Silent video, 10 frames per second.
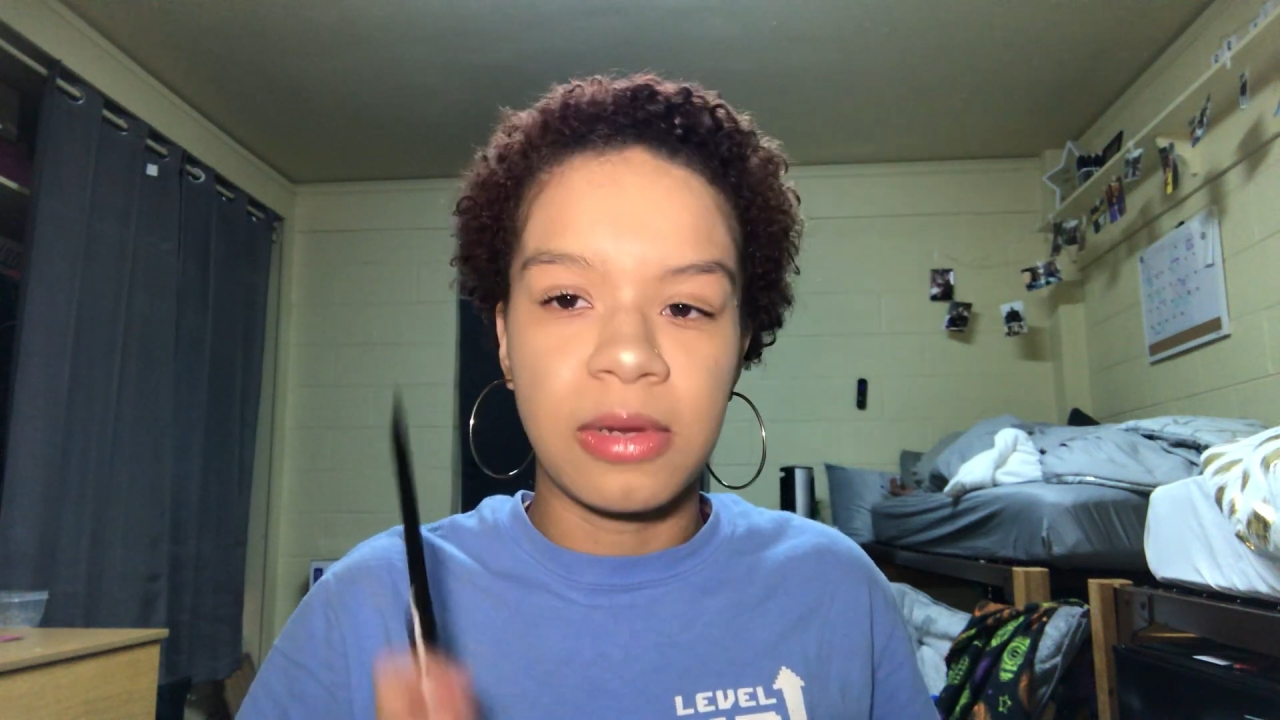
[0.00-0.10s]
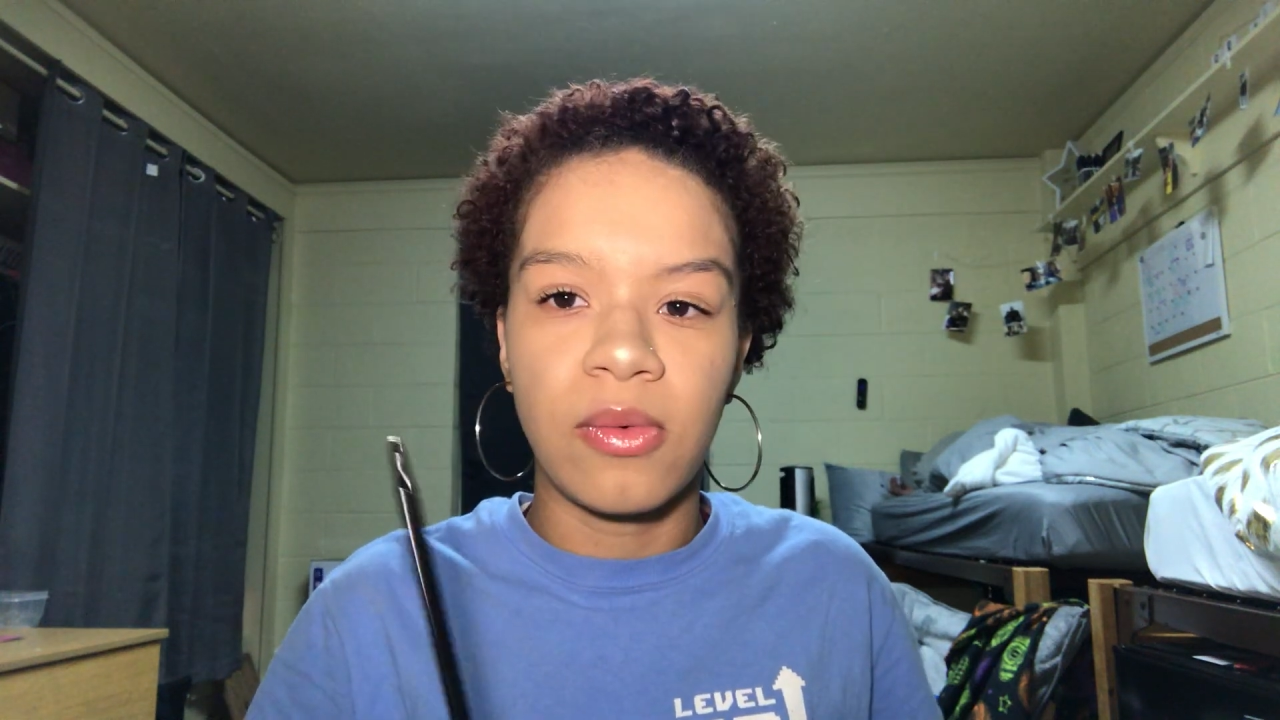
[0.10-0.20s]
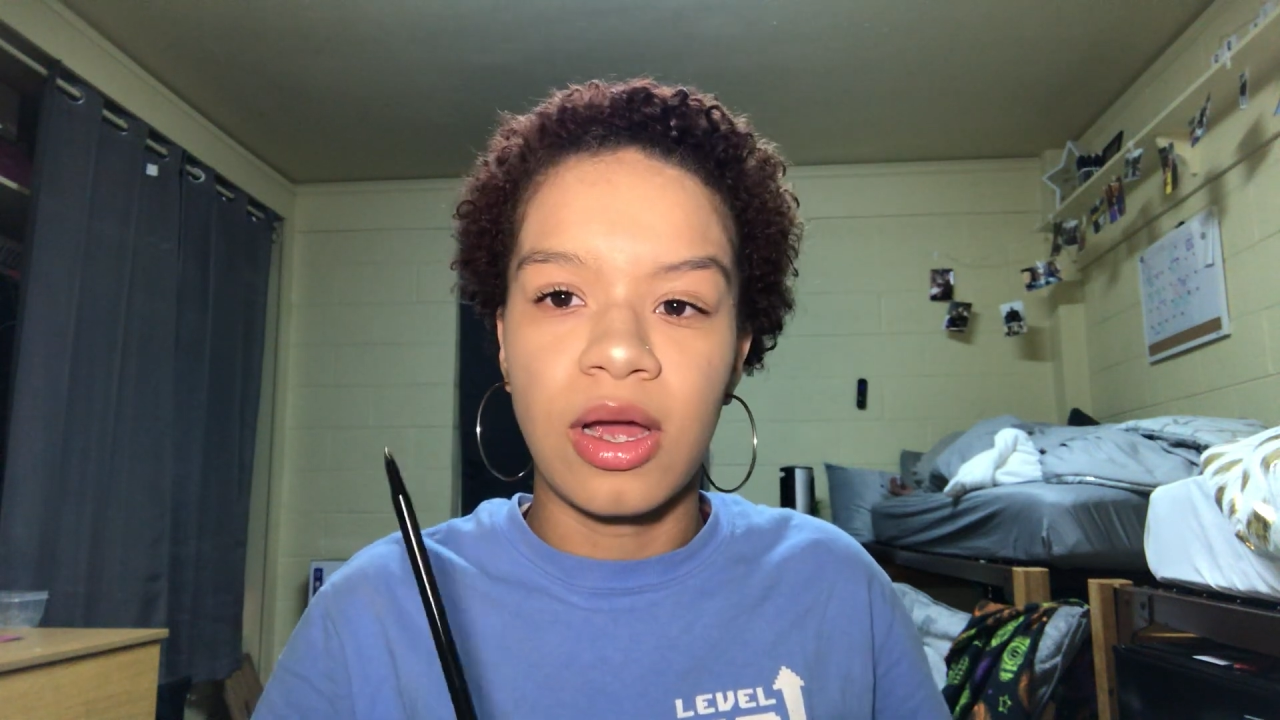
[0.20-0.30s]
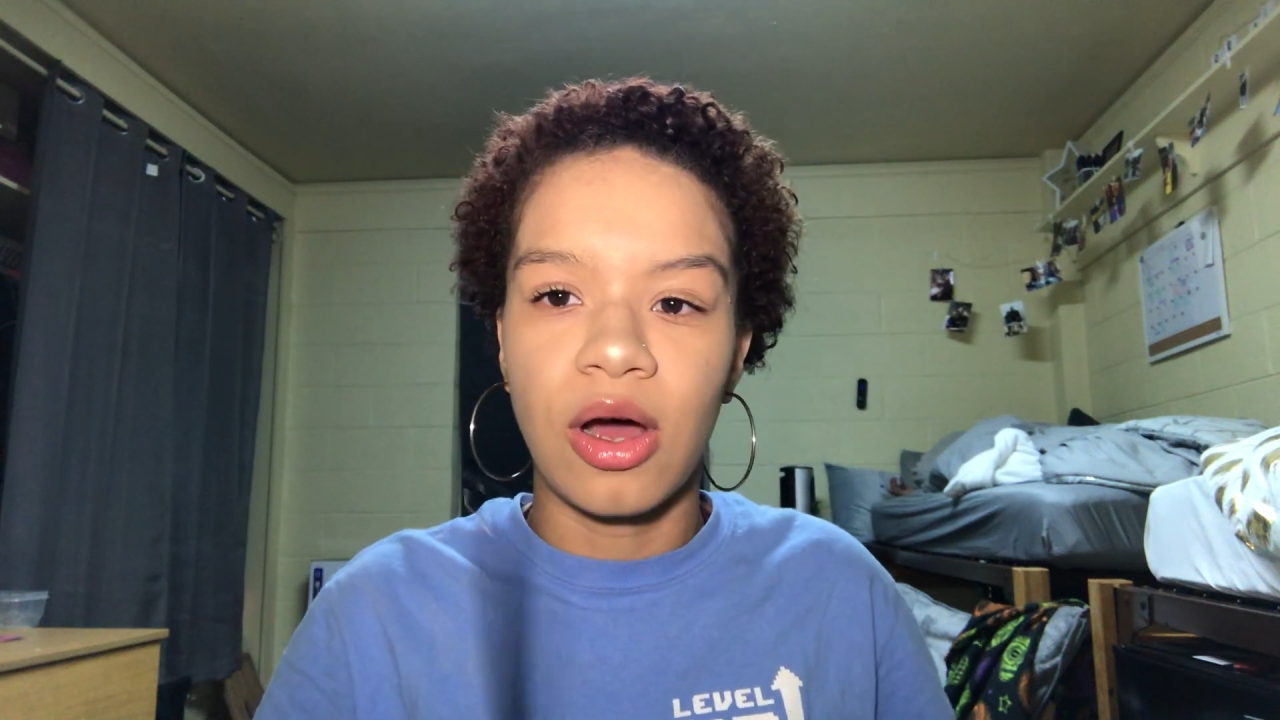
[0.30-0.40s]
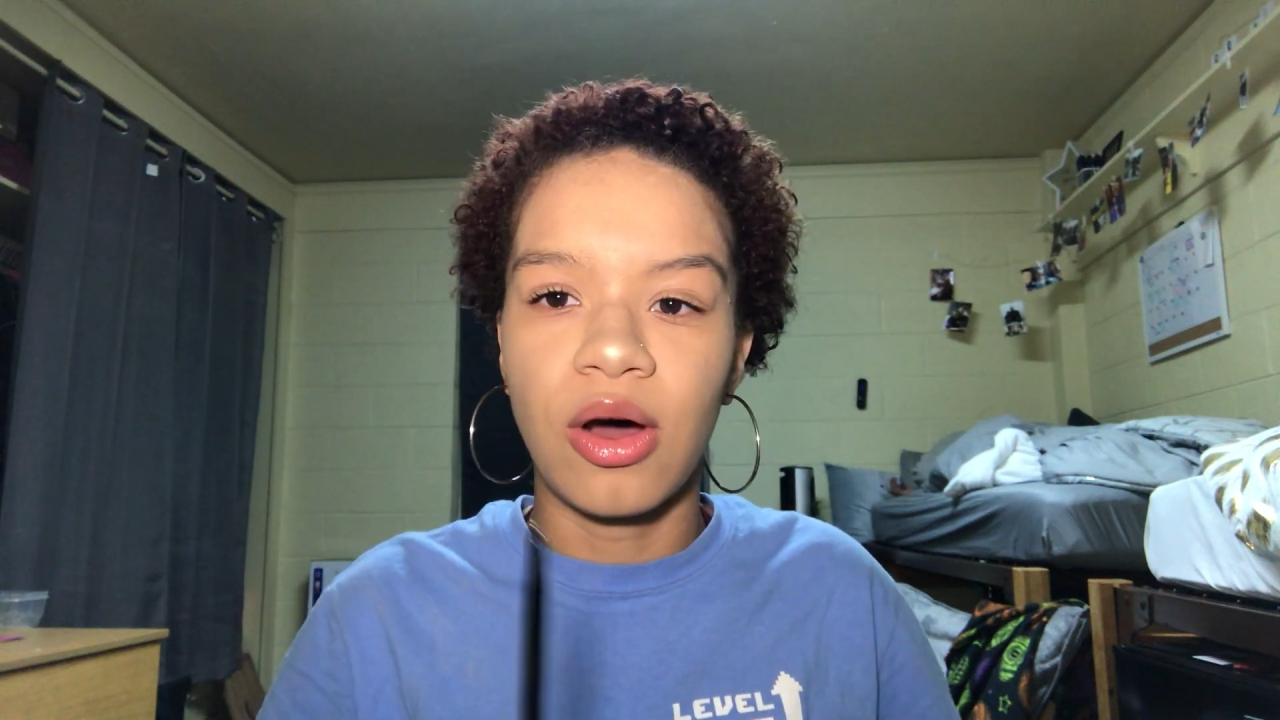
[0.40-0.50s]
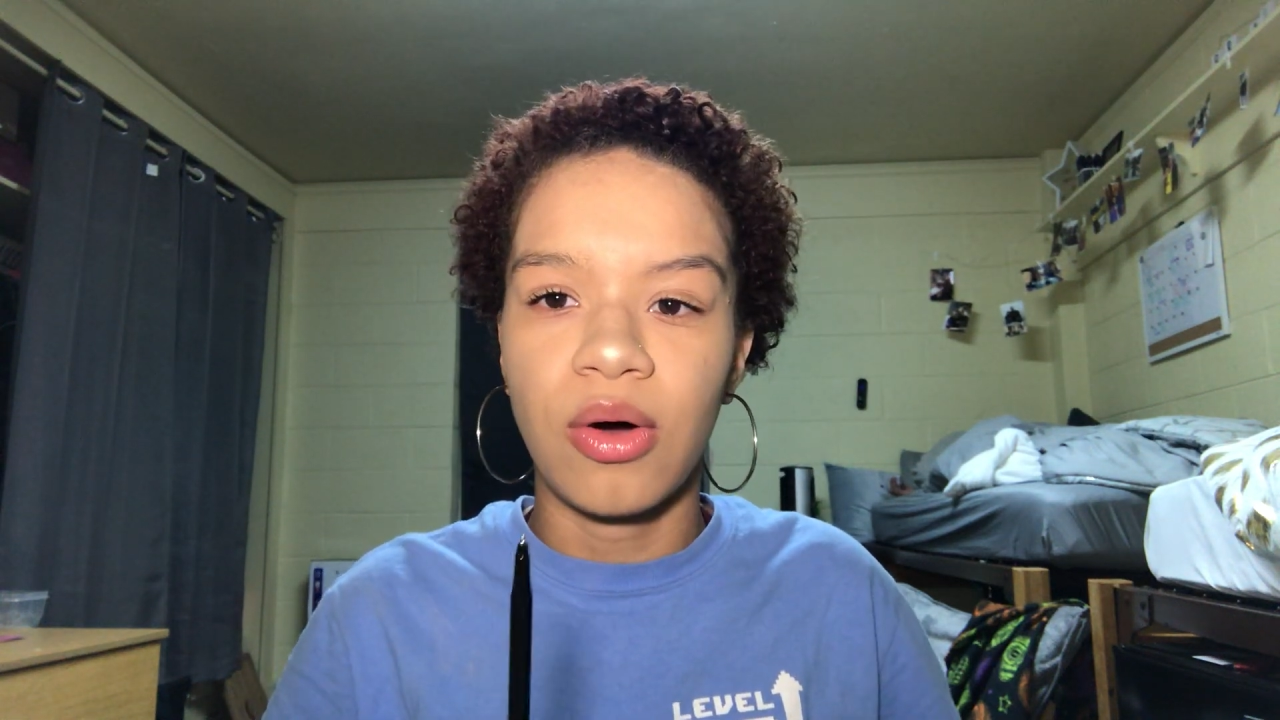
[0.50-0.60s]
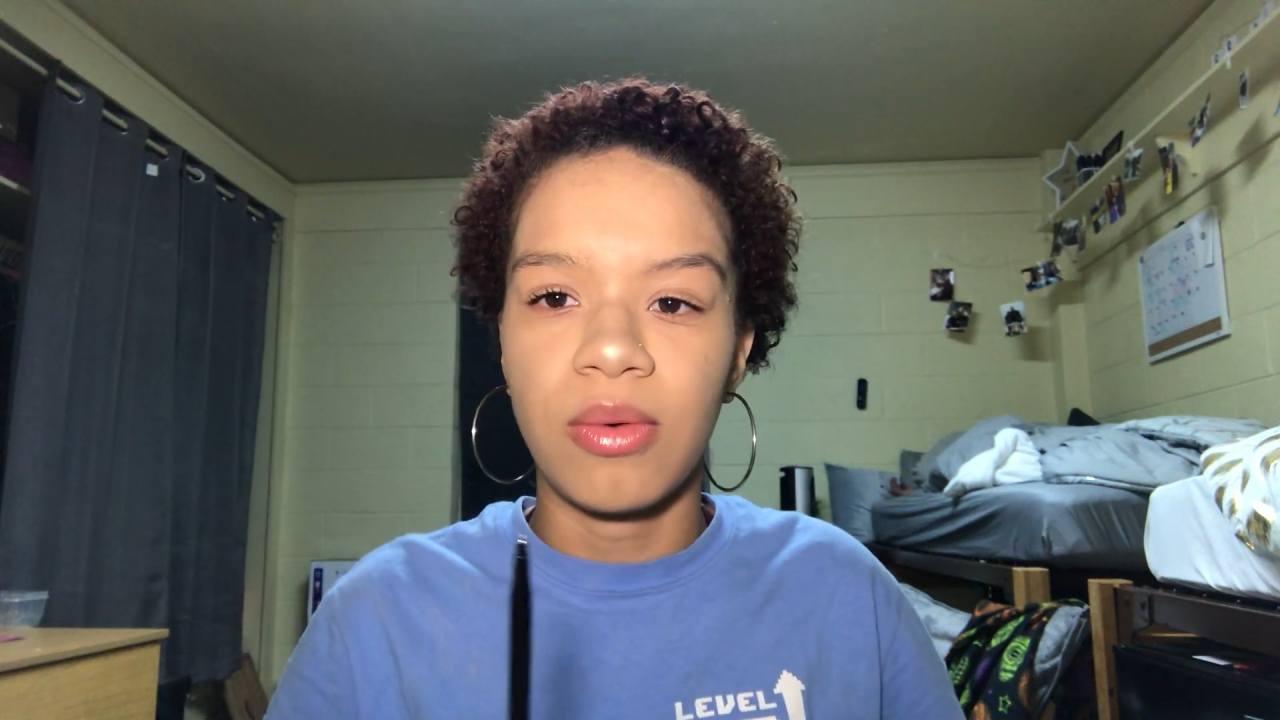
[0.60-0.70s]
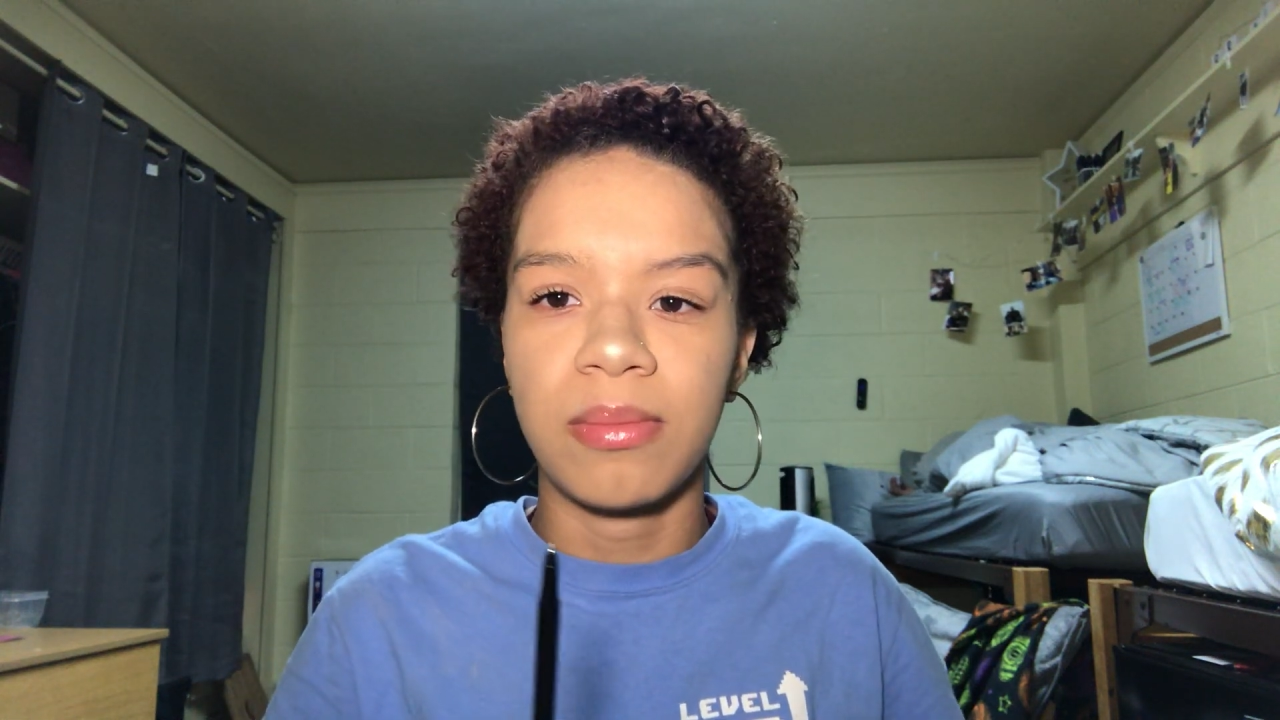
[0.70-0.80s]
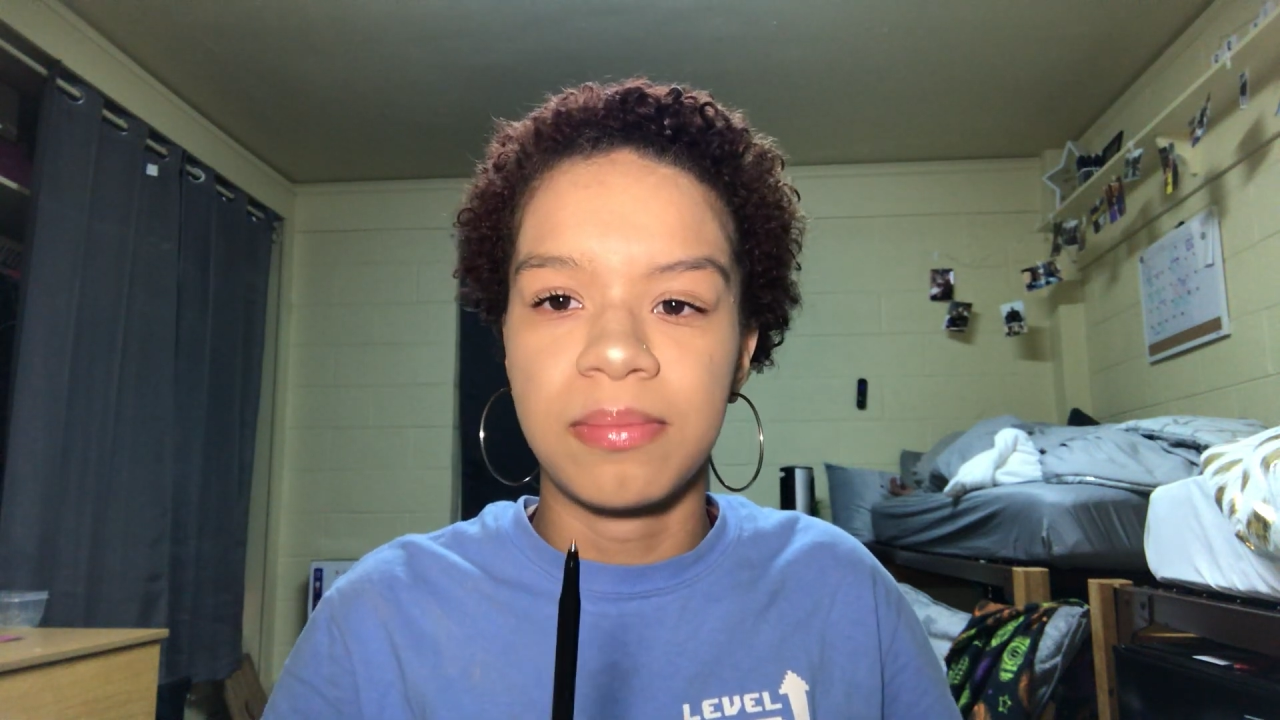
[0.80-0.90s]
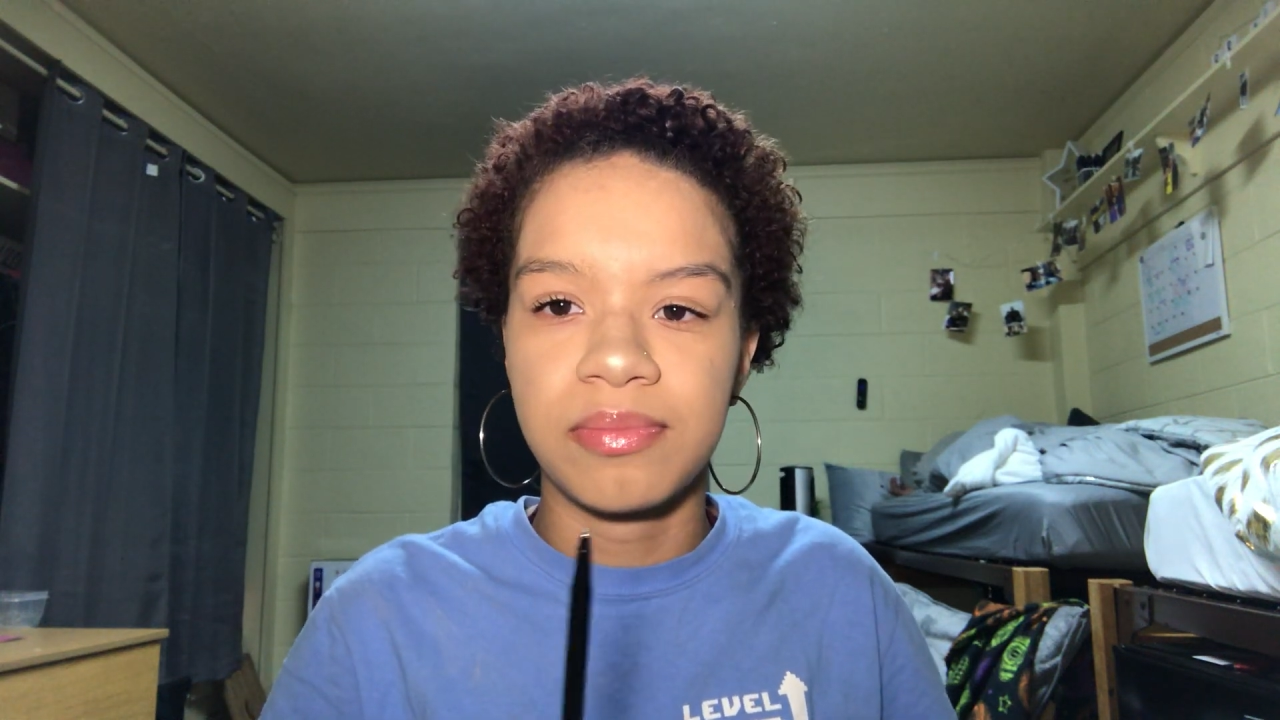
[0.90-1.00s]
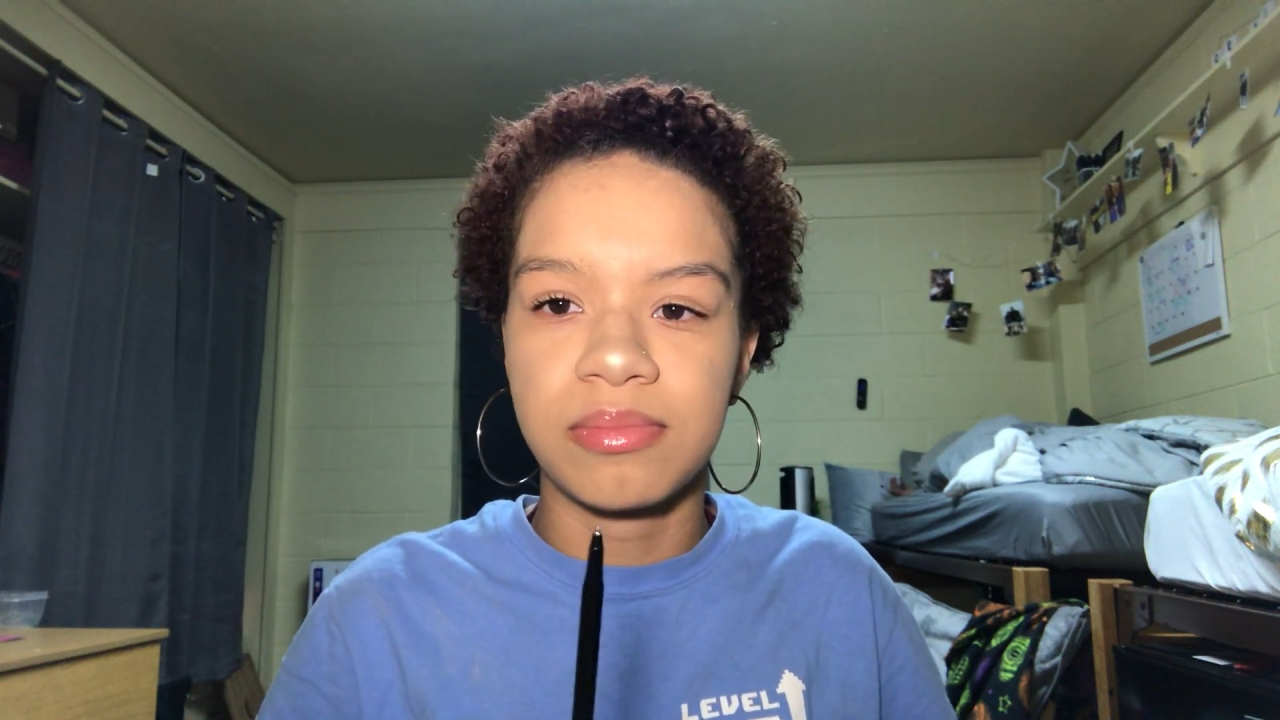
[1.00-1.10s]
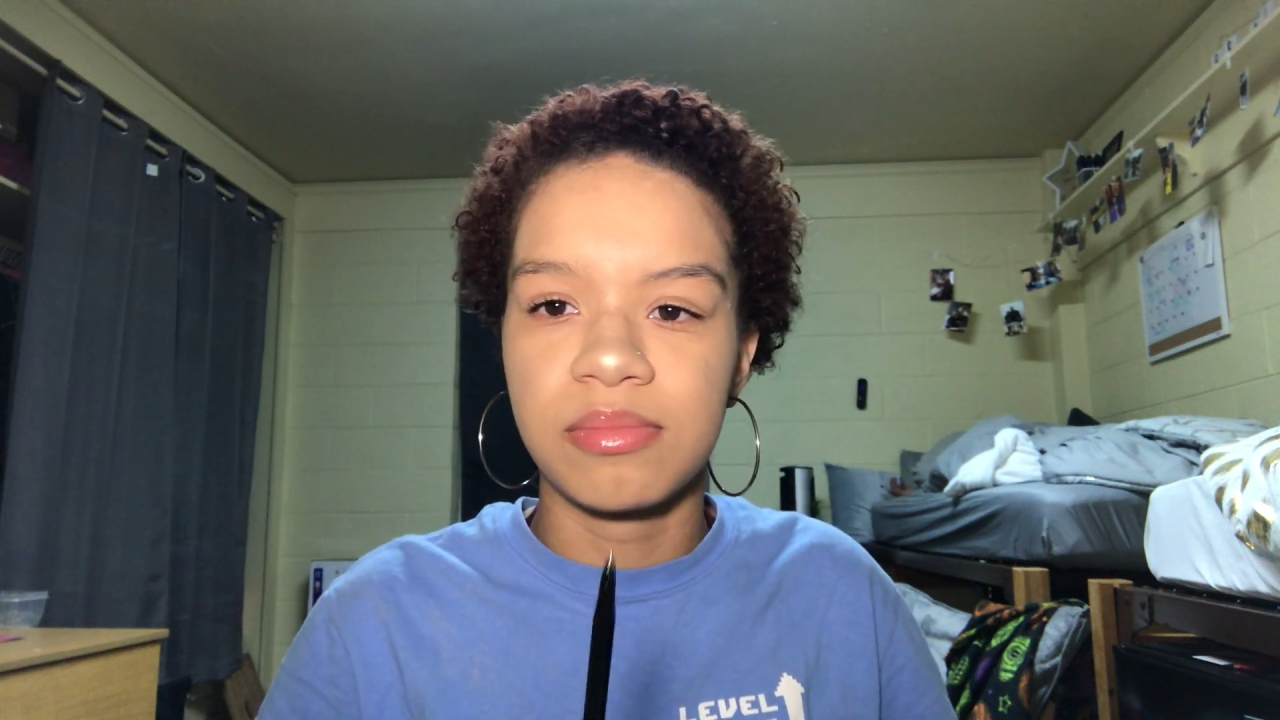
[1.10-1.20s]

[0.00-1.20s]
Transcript: my way home